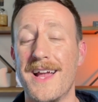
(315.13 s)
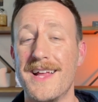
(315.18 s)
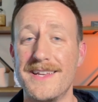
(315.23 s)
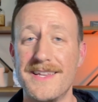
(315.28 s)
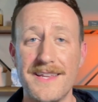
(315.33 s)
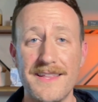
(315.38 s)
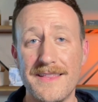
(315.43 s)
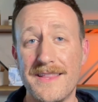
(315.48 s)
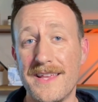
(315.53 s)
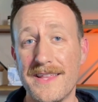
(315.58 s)
I
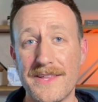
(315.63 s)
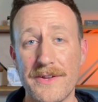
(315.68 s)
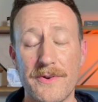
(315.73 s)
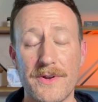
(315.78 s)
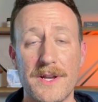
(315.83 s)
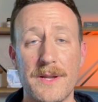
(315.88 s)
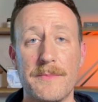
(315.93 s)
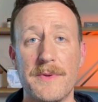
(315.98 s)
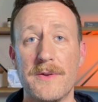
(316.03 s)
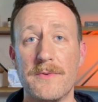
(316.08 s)
didn't think they were
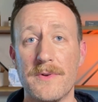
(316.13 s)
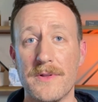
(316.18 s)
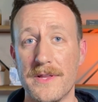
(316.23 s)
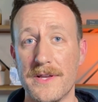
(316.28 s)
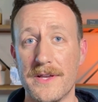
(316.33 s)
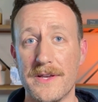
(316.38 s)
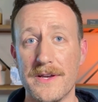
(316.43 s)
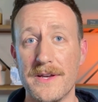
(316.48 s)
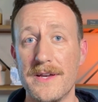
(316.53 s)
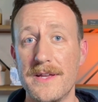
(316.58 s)
going to be
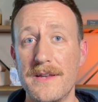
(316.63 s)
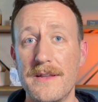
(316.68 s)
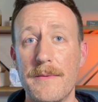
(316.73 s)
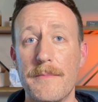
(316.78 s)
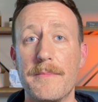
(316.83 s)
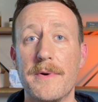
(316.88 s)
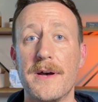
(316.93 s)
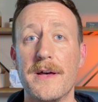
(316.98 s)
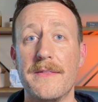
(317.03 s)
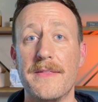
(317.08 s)
really
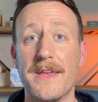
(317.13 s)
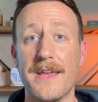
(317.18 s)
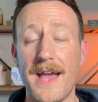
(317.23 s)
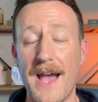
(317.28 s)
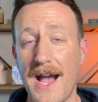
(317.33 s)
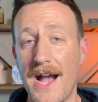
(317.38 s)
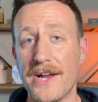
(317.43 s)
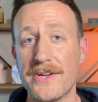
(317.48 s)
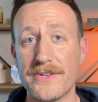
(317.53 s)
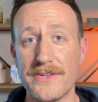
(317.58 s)
good, but they
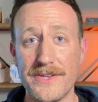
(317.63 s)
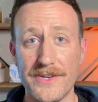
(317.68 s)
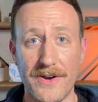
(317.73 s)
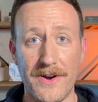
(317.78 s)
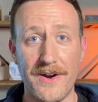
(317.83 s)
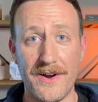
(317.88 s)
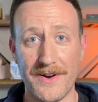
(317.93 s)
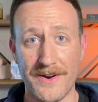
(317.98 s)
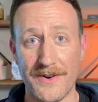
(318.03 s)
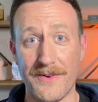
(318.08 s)
actually
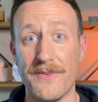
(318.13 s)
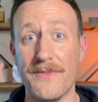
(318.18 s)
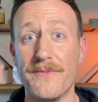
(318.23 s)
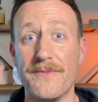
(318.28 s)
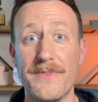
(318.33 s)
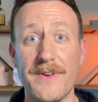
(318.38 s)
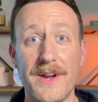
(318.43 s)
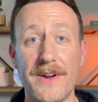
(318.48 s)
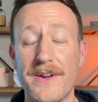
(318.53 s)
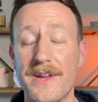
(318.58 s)
are
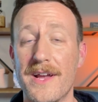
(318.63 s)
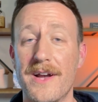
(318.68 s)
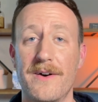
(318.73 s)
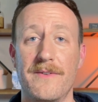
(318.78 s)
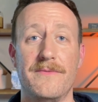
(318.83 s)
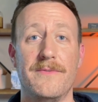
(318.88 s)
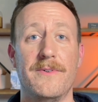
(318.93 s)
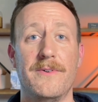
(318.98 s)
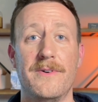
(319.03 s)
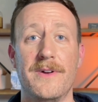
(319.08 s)
very
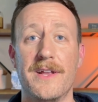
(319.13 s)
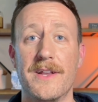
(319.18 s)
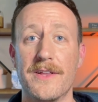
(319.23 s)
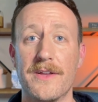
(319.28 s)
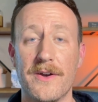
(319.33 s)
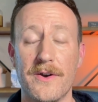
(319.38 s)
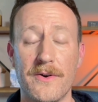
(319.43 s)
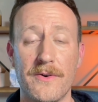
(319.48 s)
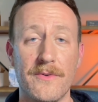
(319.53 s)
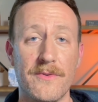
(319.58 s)
helpful and
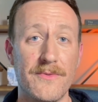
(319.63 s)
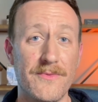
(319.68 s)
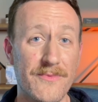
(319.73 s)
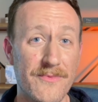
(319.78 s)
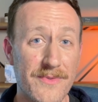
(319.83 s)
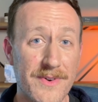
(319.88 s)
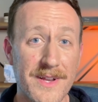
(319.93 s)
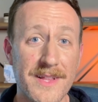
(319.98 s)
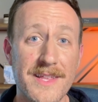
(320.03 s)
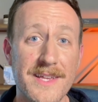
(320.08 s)
go
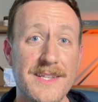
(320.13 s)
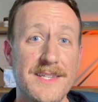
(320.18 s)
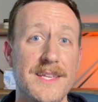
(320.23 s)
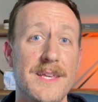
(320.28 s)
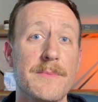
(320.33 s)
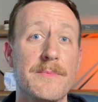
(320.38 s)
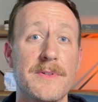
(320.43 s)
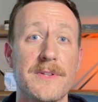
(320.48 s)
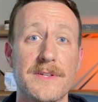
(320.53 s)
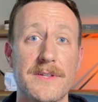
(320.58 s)
really
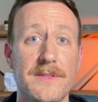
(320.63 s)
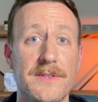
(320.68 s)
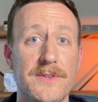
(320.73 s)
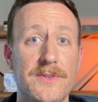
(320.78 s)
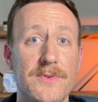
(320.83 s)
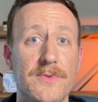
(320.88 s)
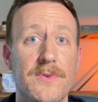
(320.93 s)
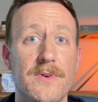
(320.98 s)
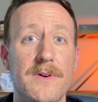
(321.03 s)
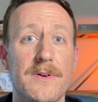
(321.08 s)
deep into the
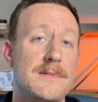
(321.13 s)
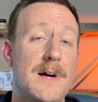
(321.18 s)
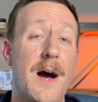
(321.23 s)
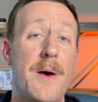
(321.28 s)
tool.